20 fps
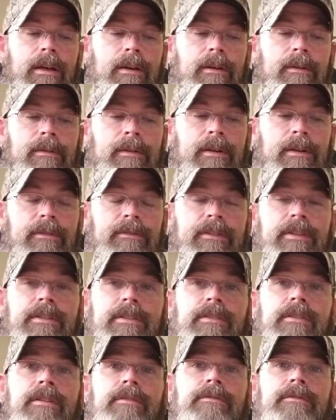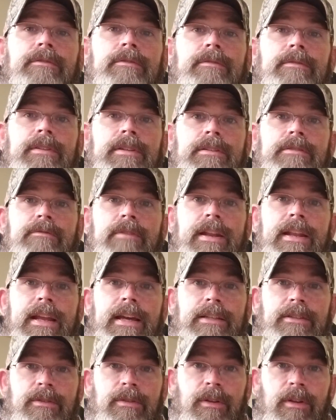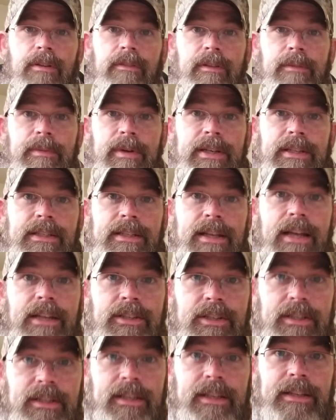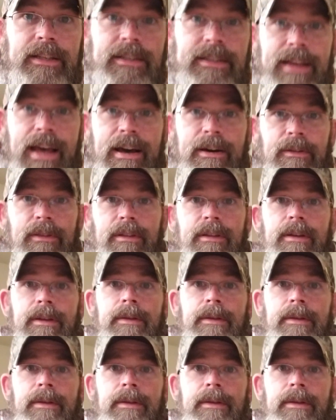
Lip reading: Well, first off, there's rednecks all over the place, not just in the South.